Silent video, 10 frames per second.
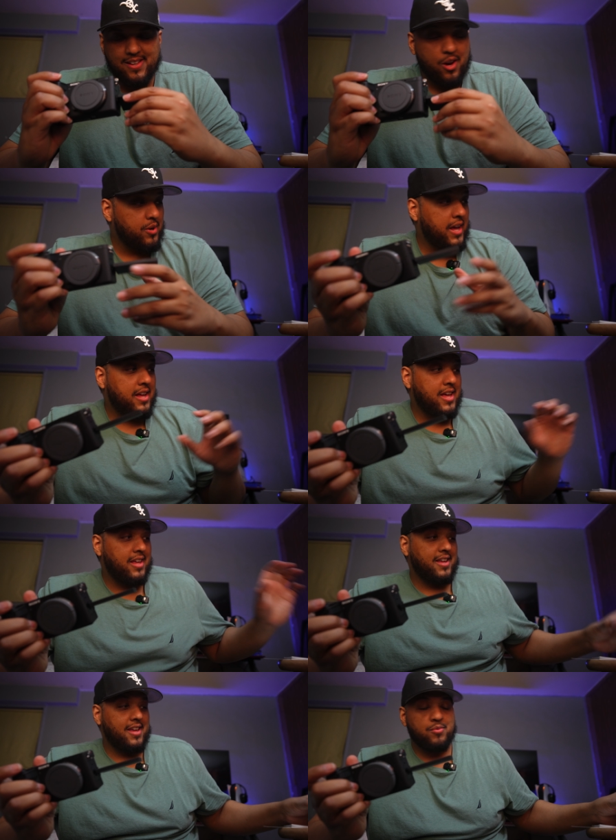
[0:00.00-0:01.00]
Oh, and
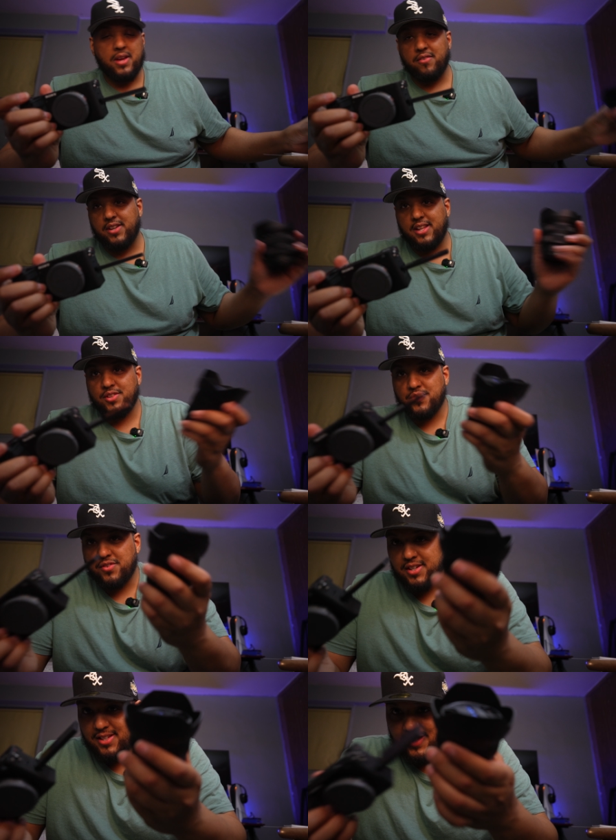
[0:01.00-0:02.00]
we have a lens for
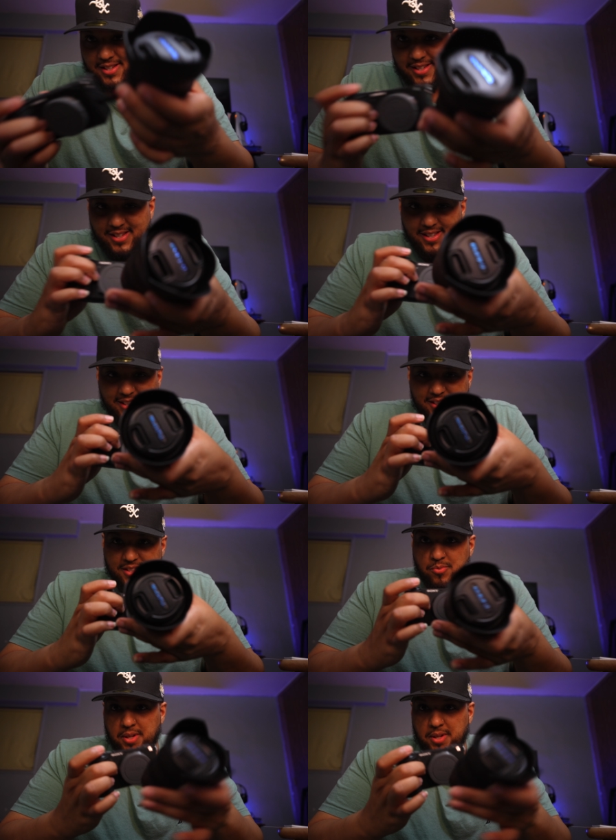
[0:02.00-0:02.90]
it. This is gonna be